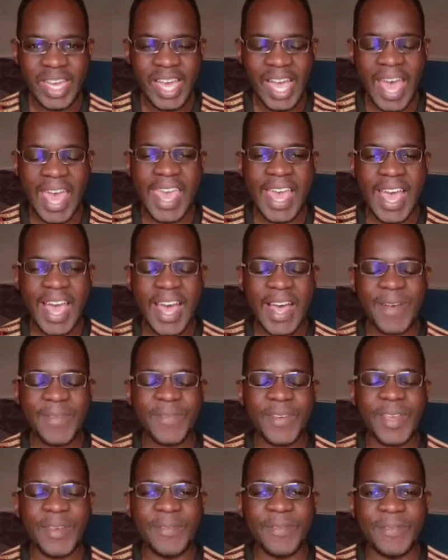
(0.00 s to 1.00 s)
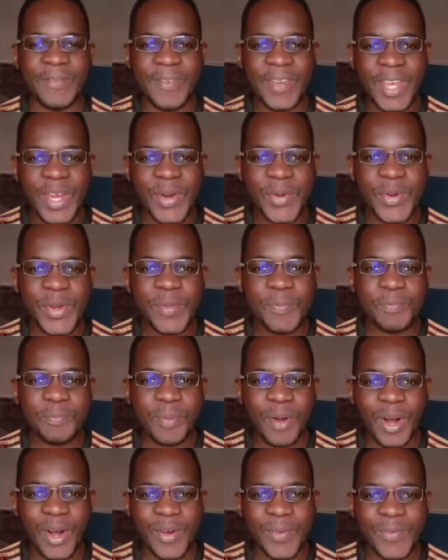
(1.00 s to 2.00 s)
I have a very
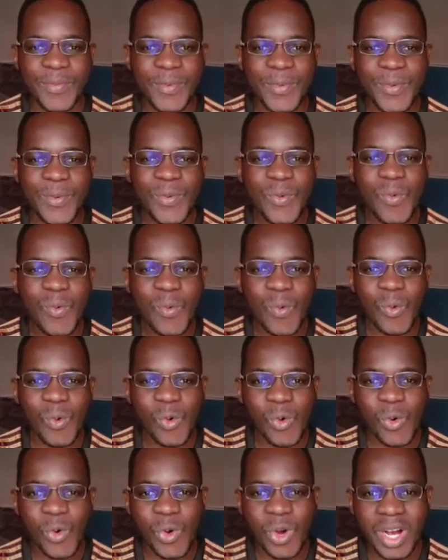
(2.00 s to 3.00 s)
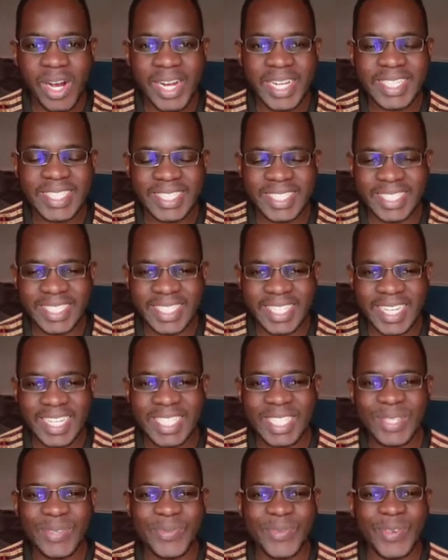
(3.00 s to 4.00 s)
powerful word
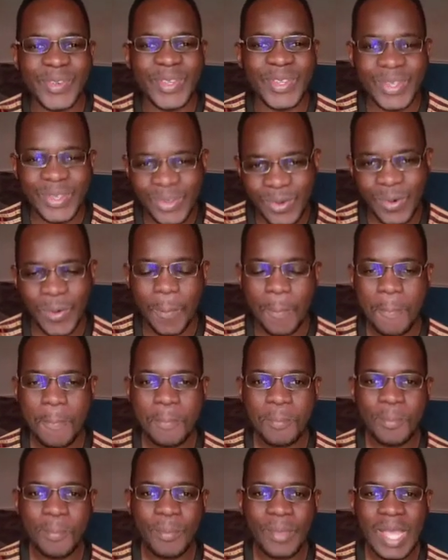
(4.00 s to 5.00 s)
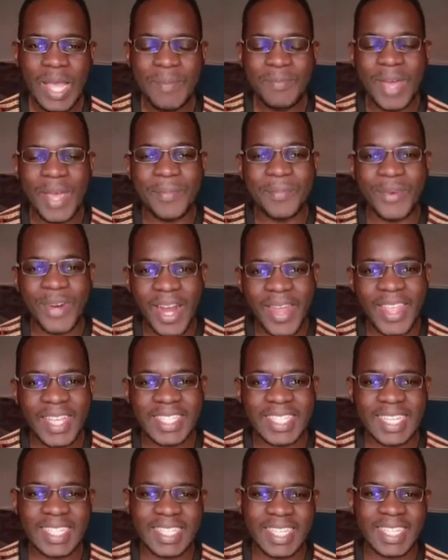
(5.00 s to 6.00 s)
just for you. My
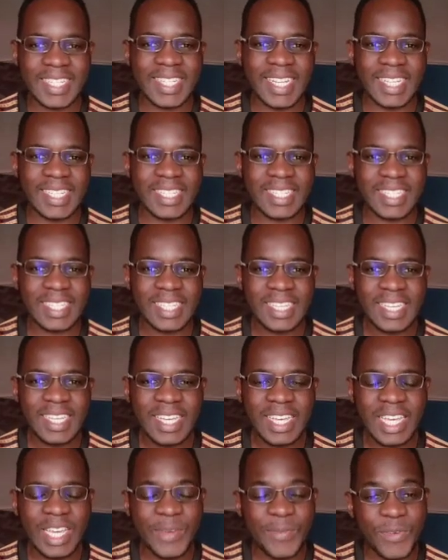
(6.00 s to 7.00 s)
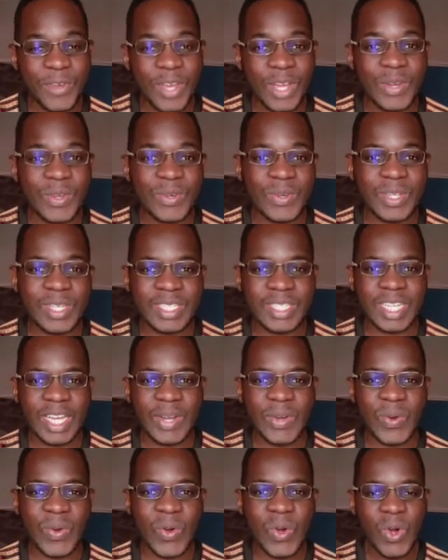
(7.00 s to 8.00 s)
brothers and sisters, if you are new to this
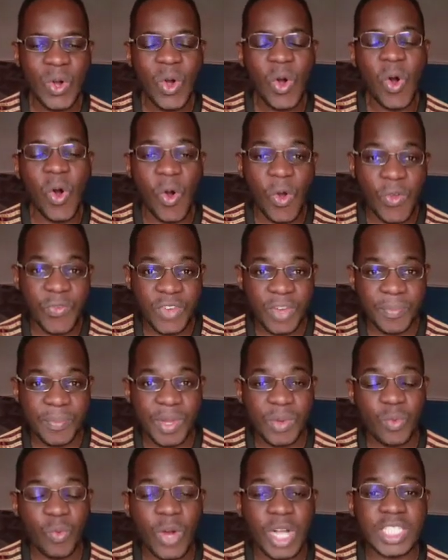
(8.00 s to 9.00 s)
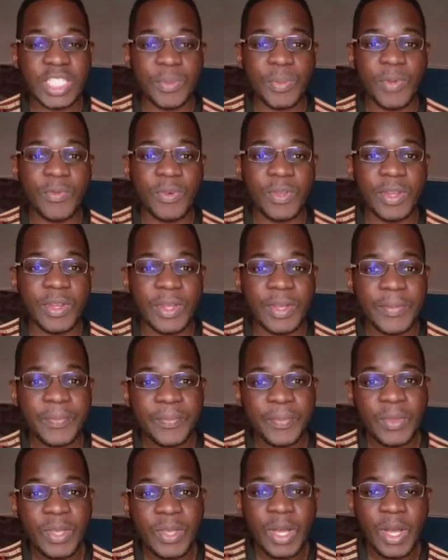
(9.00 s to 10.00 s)
channel or if you have been watching me for the,
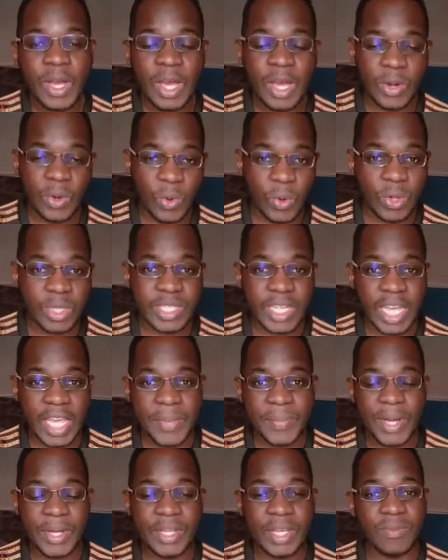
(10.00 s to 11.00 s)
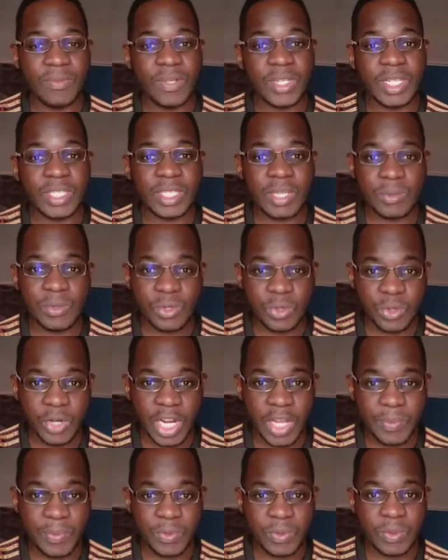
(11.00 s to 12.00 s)
a long time and you have not yet
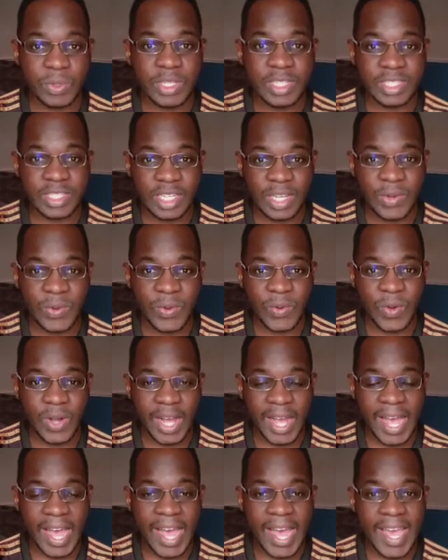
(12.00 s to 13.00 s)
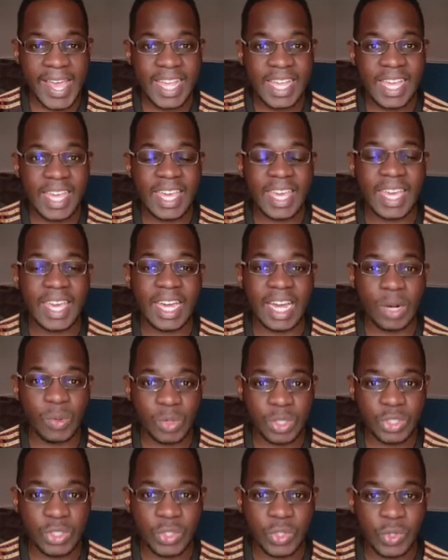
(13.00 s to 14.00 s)
subscribed to this channel, I
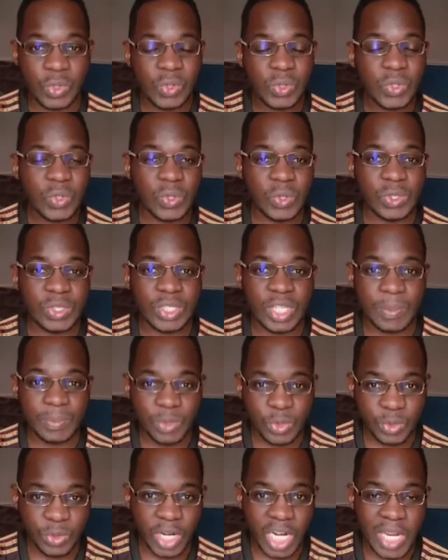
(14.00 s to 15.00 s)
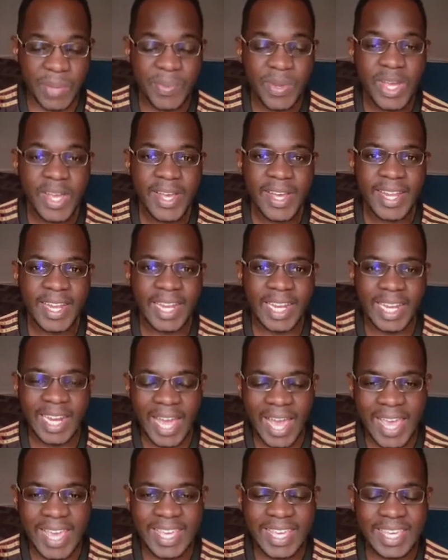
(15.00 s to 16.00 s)
encourage you to subscribe,
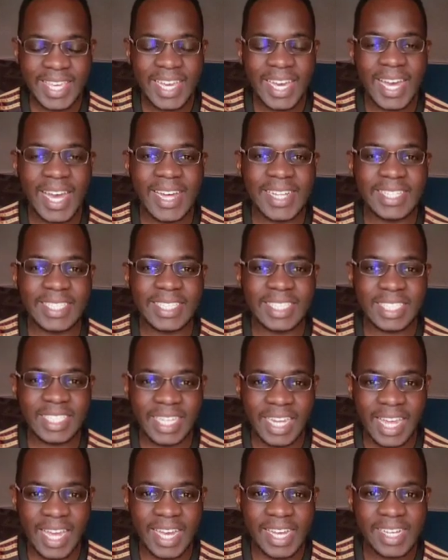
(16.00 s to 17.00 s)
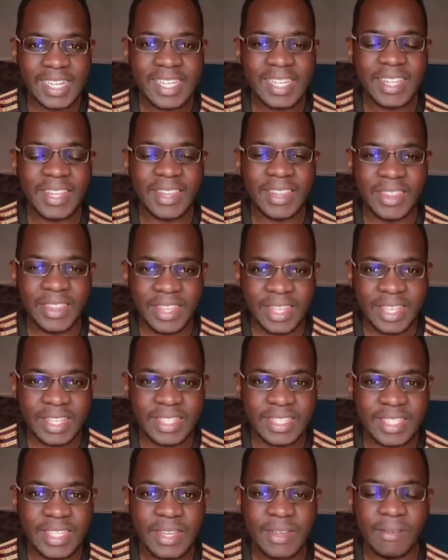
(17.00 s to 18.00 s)
like, and share
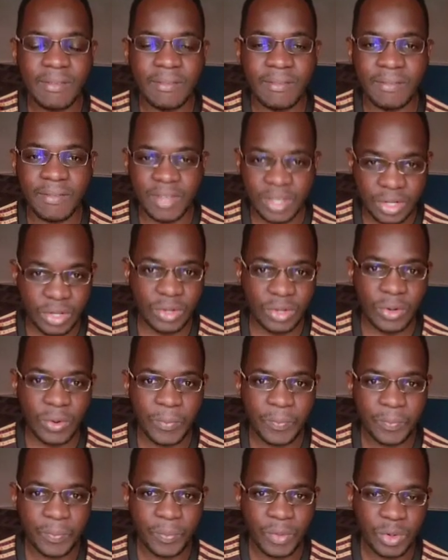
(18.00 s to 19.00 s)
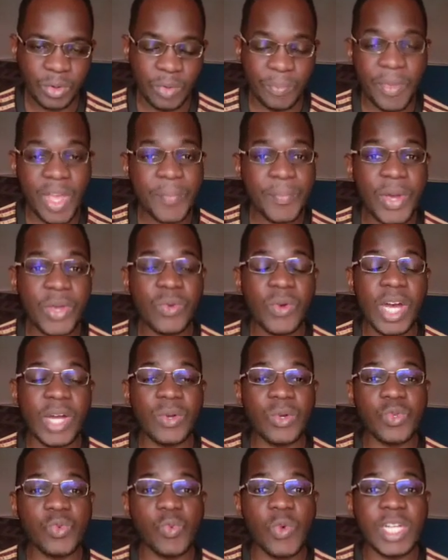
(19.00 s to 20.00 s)
this video. Remember, you are
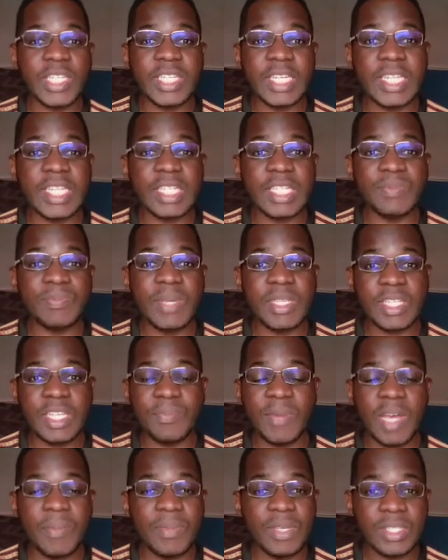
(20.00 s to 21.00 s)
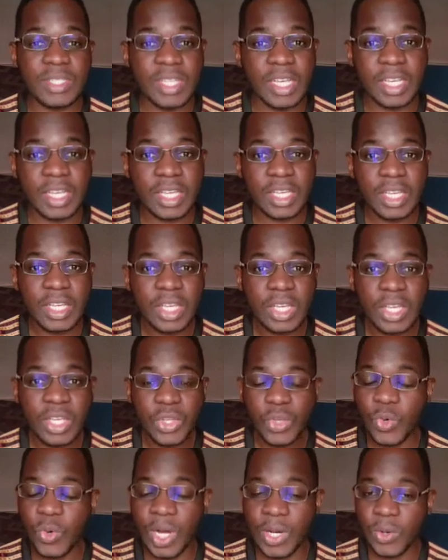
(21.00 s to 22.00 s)
not watching this message by mistake.
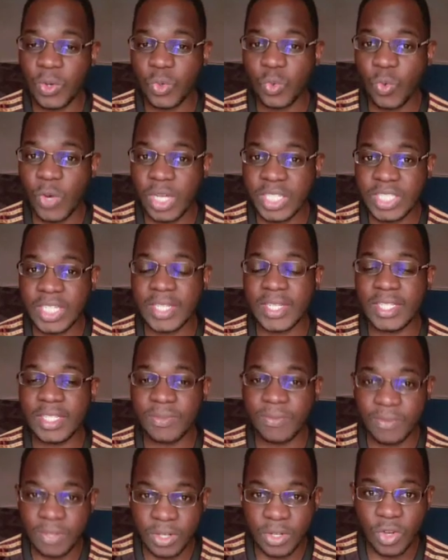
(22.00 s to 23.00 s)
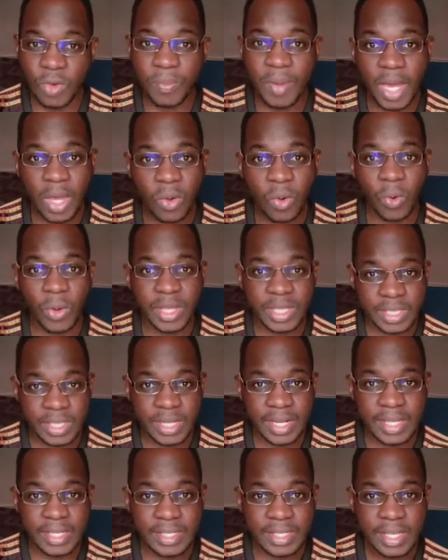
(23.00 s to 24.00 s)
You are not watching this video by
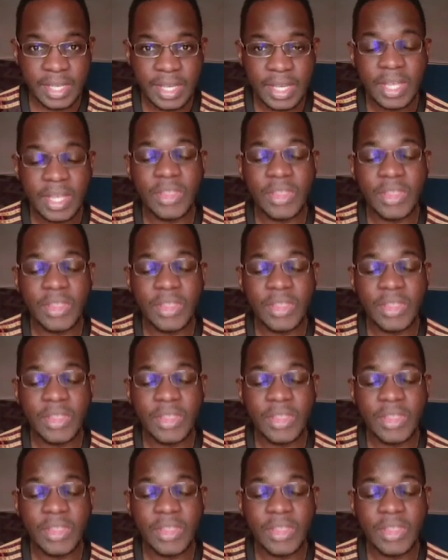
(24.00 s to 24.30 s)
coincidence.